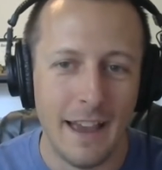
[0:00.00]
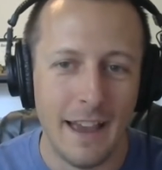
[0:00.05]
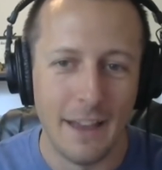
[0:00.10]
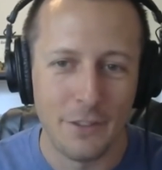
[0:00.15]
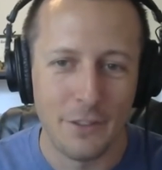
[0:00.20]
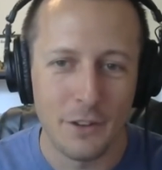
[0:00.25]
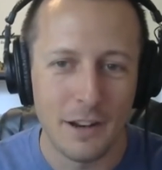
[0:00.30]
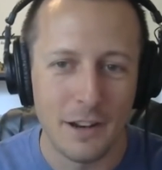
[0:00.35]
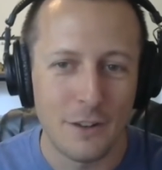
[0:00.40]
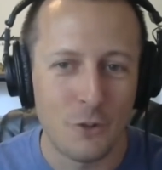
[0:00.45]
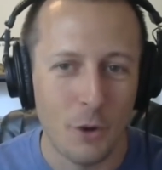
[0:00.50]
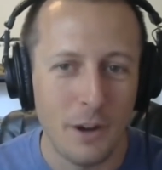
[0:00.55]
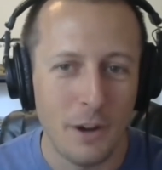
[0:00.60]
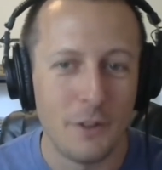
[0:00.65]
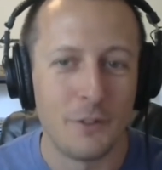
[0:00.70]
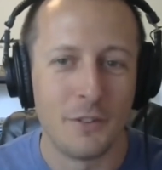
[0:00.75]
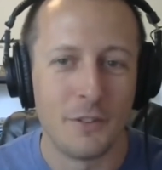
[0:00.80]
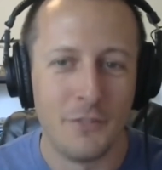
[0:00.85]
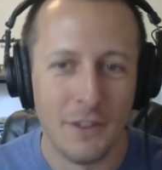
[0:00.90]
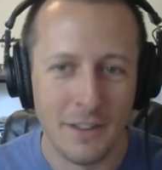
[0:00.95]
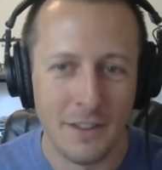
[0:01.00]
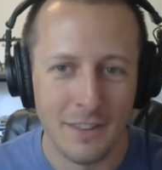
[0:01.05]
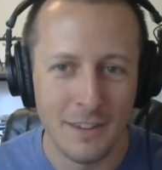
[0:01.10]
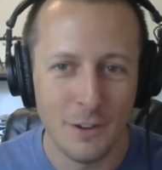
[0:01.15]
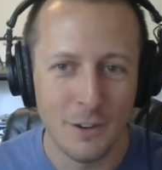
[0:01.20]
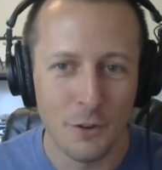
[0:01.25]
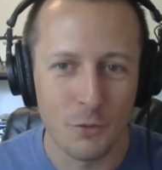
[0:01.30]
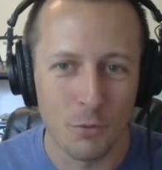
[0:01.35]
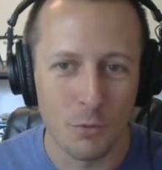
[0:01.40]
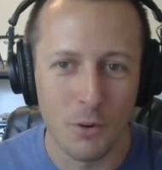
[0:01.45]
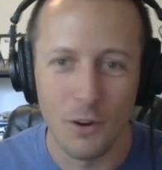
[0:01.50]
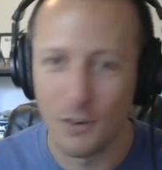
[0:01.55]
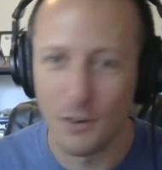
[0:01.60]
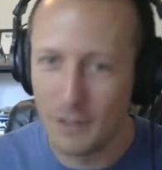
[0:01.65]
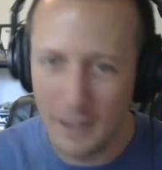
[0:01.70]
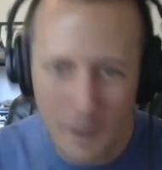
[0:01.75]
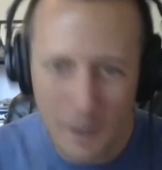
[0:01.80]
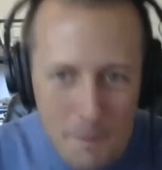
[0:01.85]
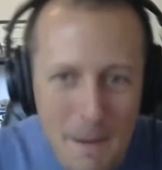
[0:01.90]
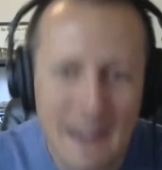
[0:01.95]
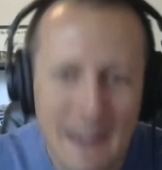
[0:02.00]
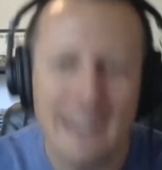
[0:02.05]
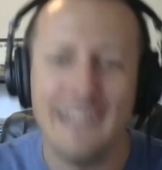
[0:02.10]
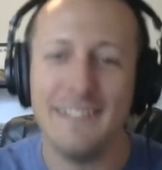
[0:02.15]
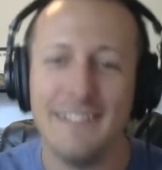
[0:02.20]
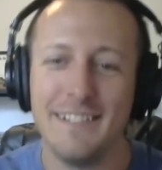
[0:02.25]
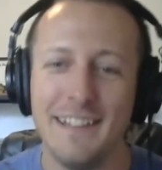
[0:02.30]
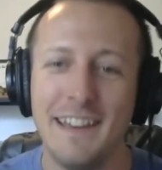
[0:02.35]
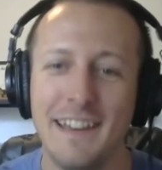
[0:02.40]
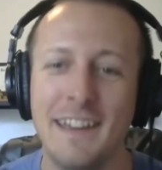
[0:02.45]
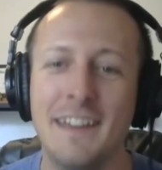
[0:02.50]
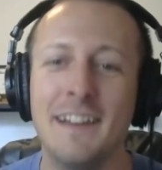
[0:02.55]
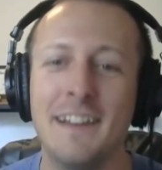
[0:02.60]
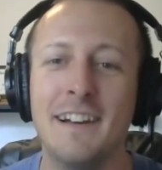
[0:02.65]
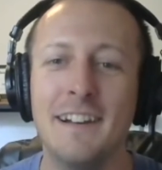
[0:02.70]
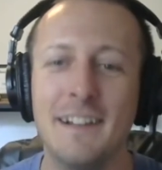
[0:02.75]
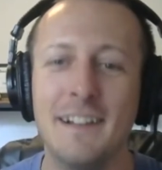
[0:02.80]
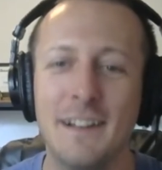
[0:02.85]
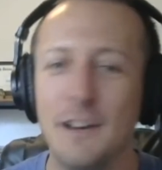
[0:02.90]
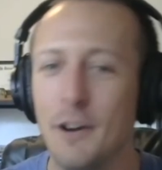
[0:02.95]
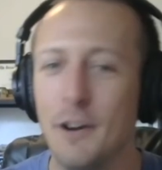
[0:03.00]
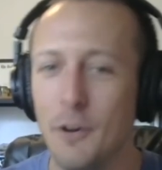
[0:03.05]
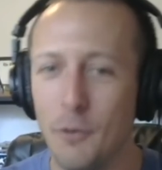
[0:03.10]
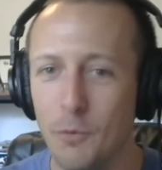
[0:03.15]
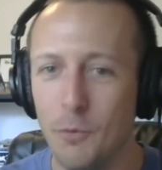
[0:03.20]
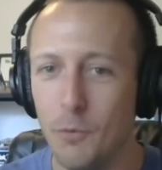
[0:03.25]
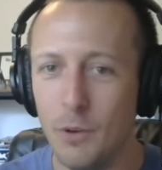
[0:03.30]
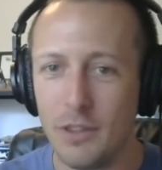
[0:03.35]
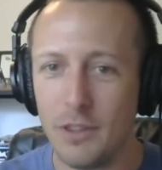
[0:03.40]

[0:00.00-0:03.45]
athletic trainers if anything goes wrong immediately yeah.